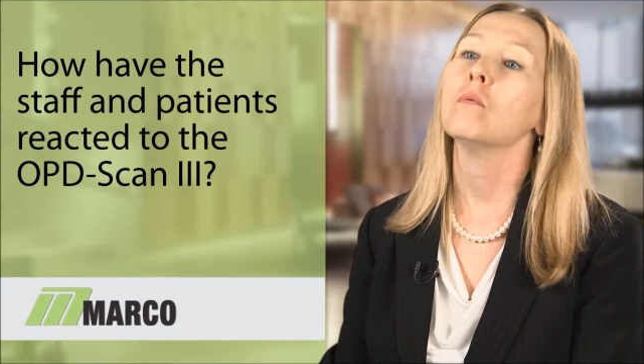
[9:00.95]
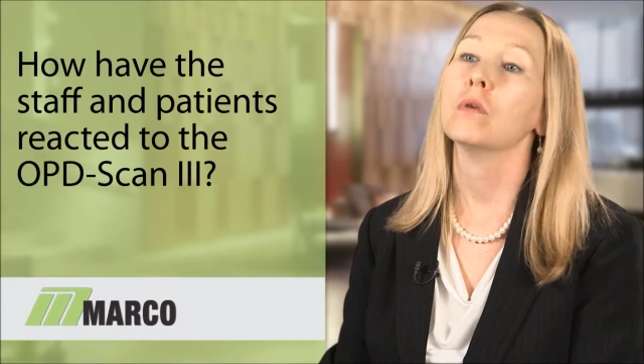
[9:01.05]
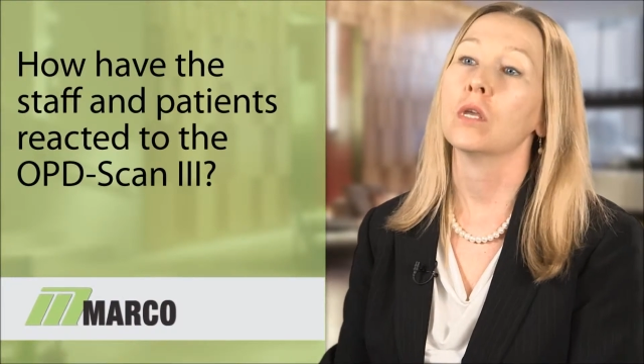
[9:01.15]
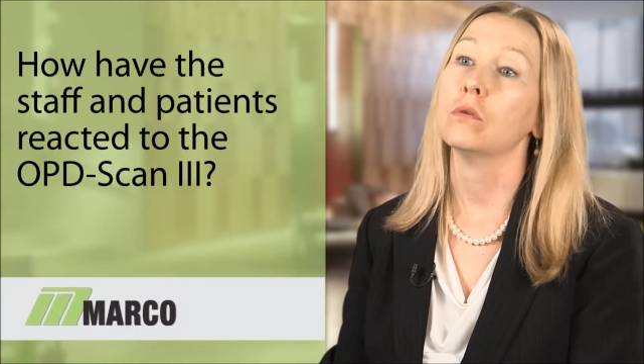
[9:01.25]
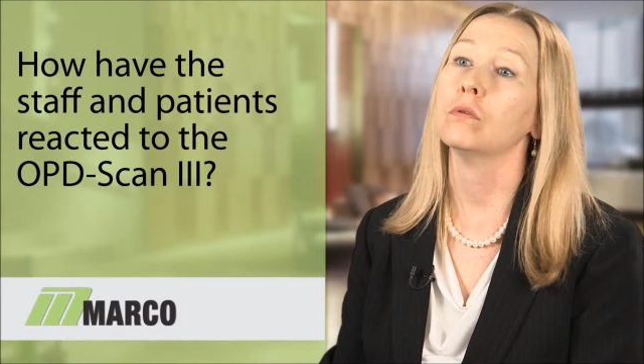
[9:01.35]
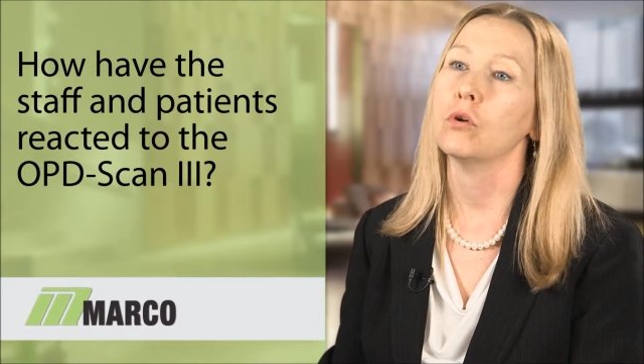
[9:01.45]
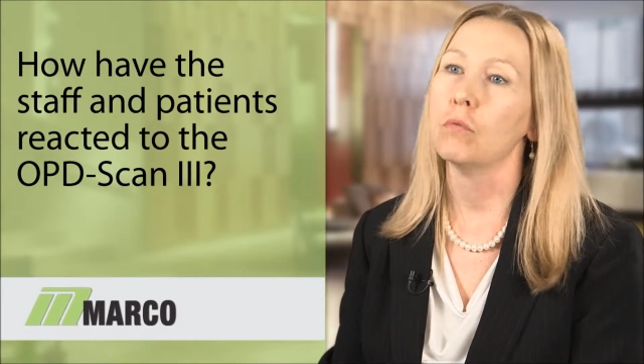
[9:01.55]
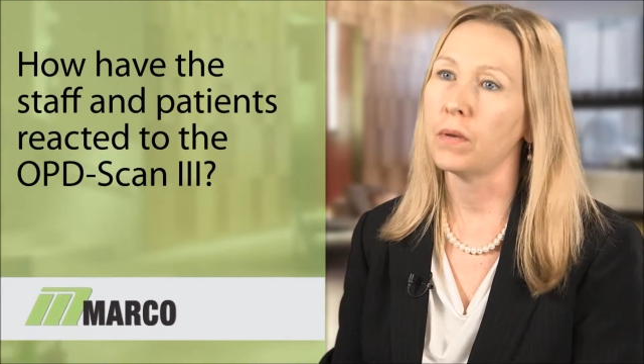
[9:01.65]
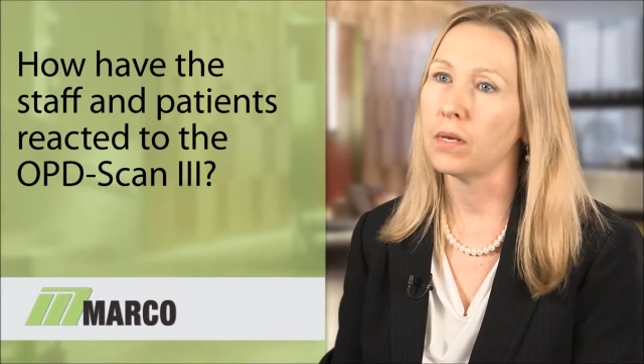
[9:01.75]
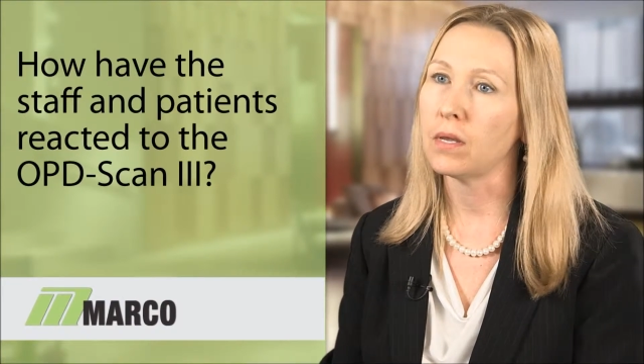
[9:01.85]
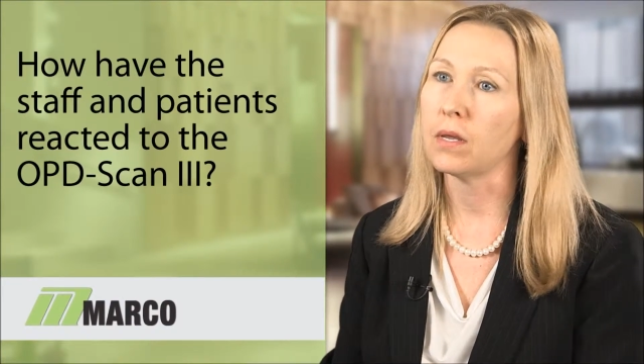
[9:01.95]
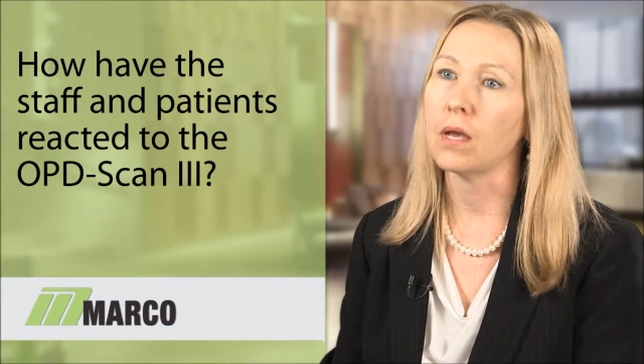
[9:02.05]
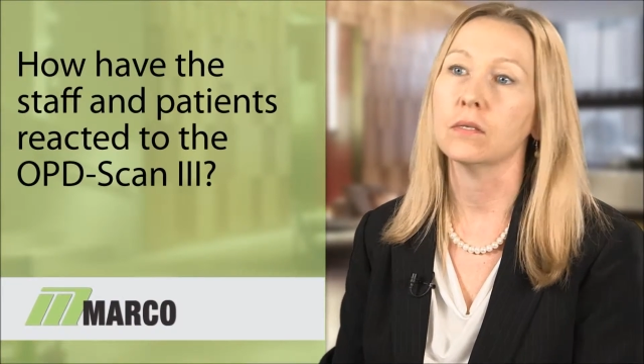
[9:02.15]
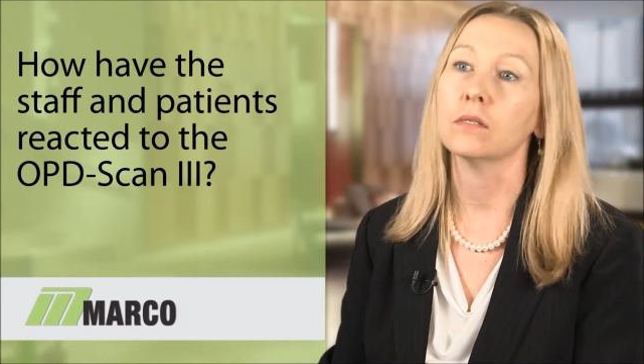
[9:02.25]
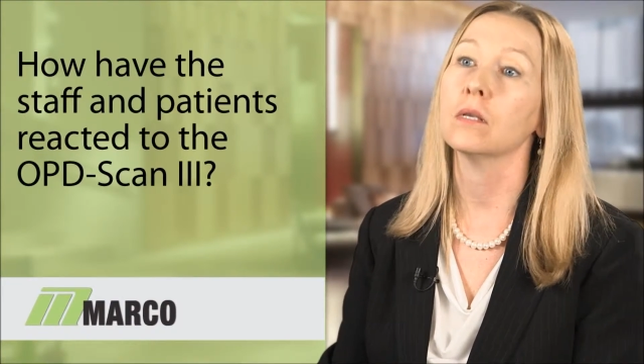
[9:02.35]
we can use OPD
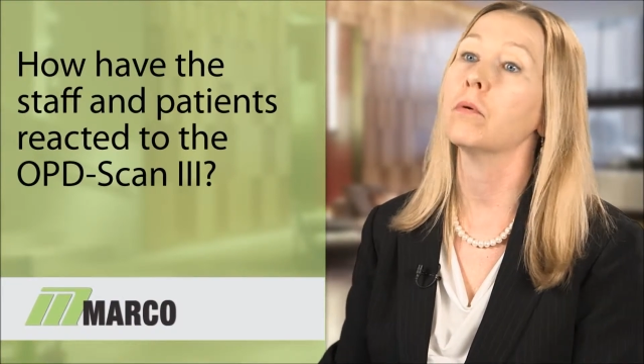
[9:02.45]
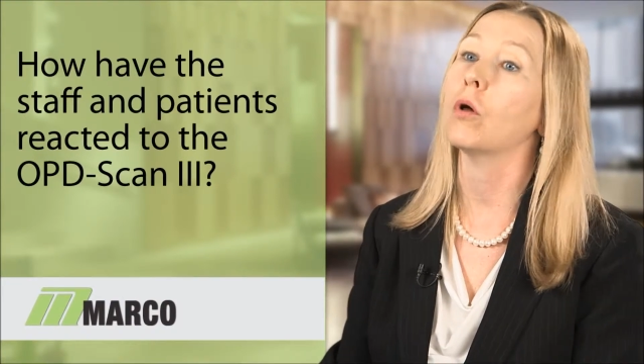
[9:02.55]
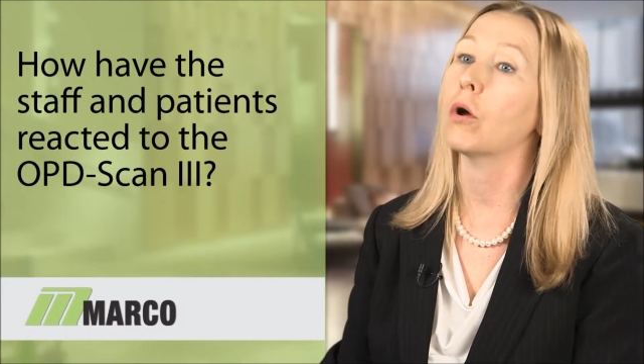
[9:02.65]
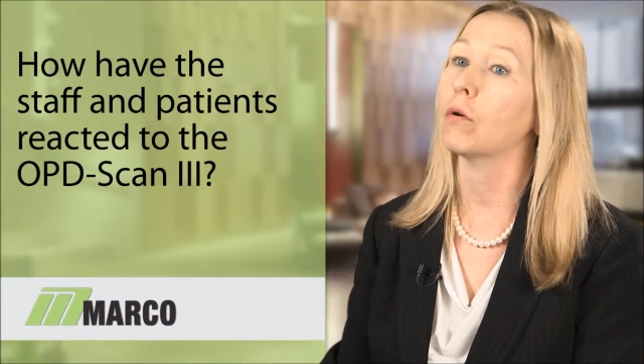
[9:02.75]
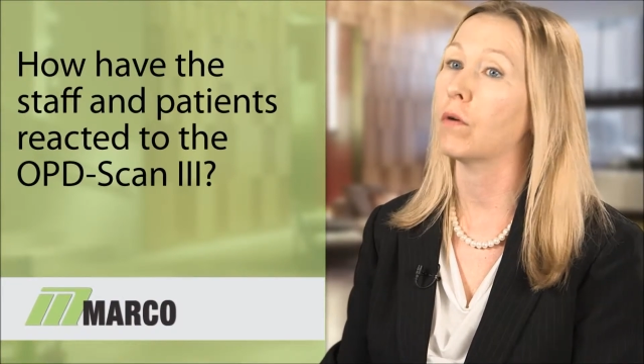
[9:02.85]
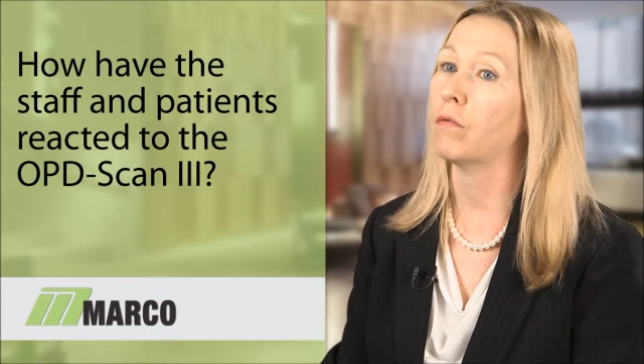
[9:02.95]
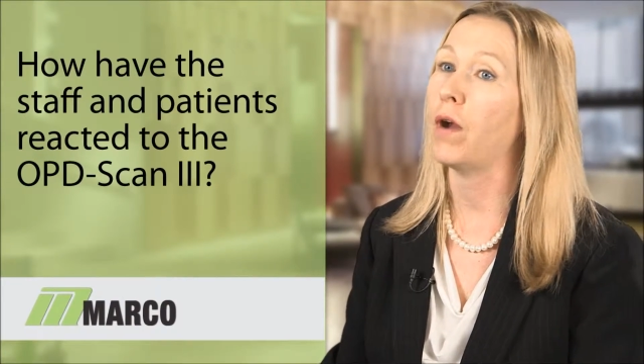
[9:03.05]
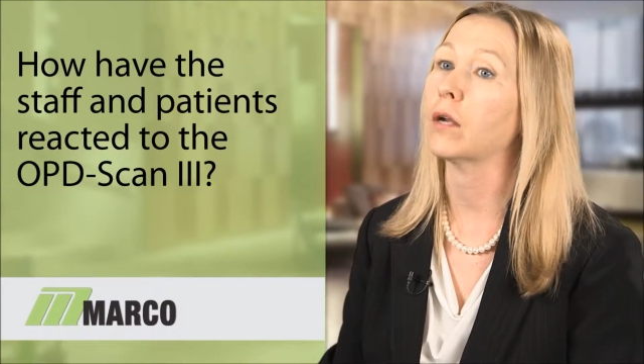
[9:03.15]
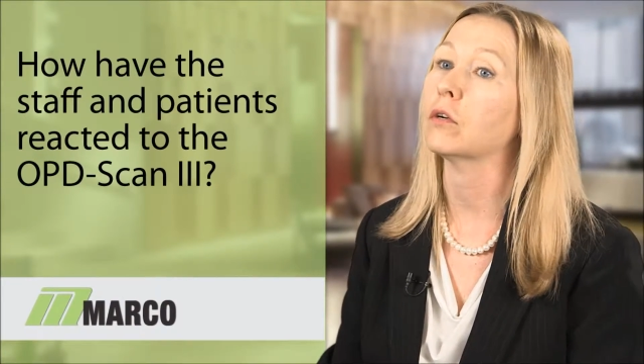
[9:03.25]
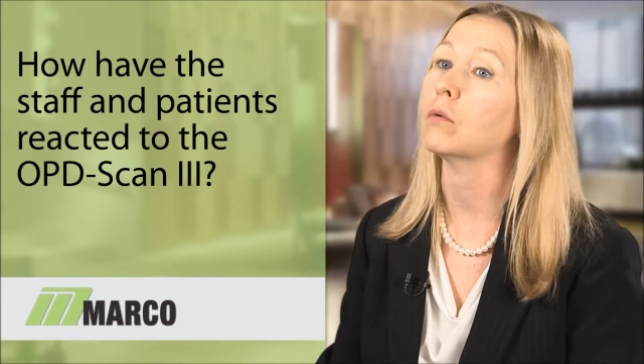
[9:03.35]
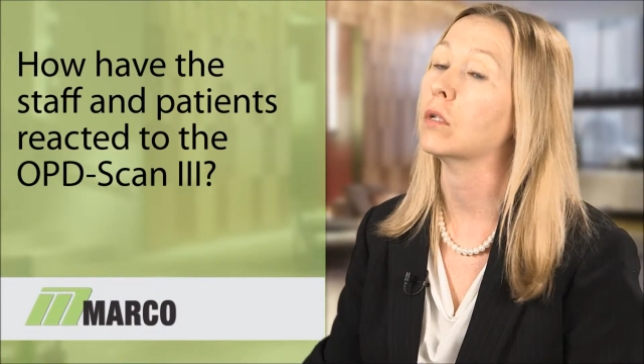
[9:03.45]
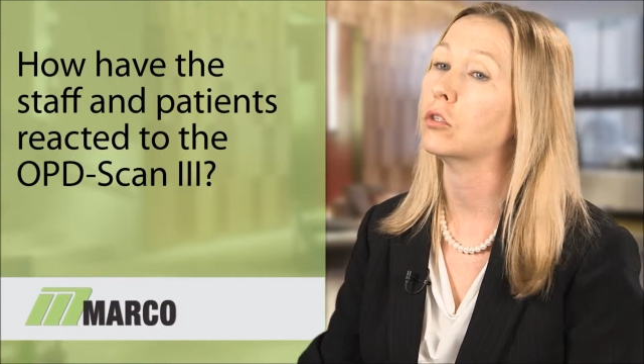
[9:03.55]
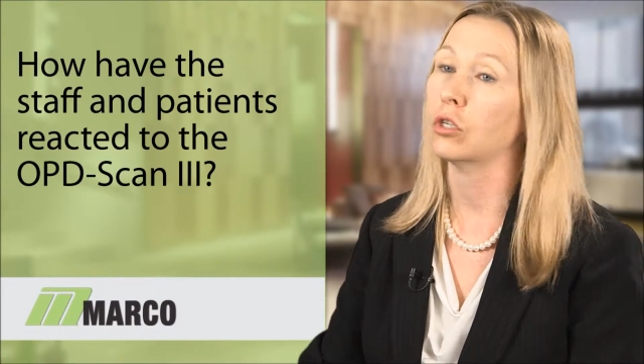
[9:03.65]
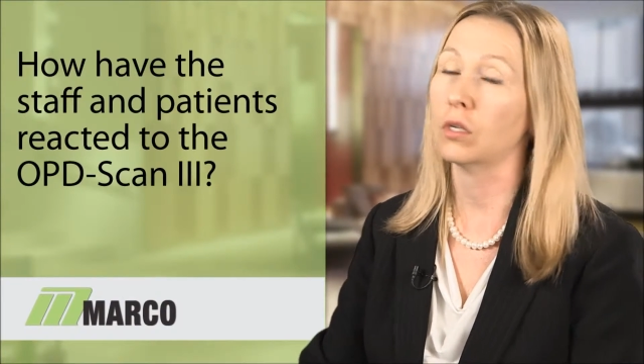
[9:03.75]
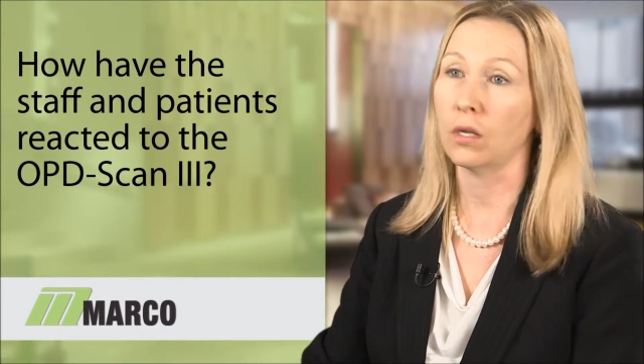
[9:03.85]
as a simple autorefractor,
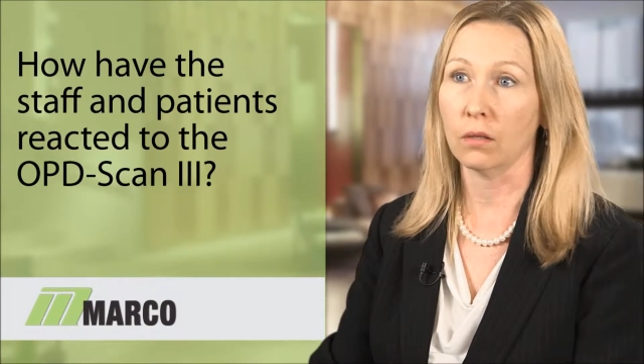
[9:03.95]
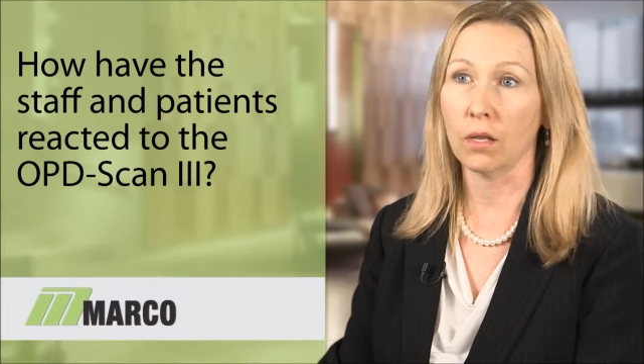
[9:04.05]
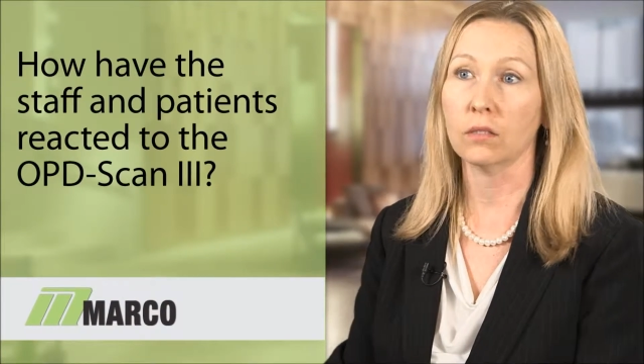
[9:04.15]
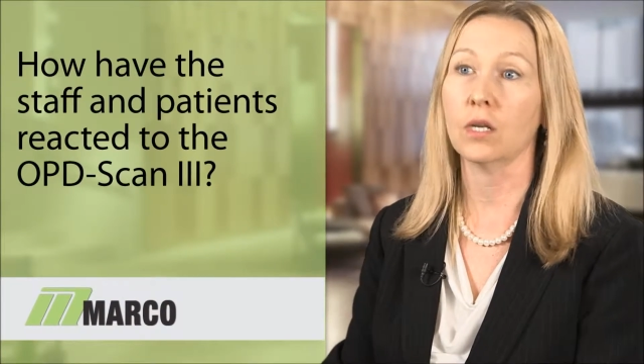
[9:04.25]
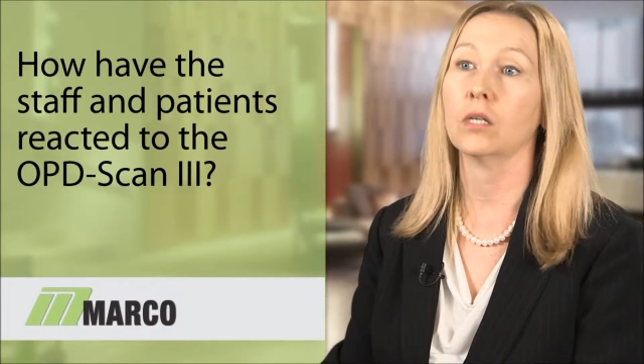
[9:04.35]
which can get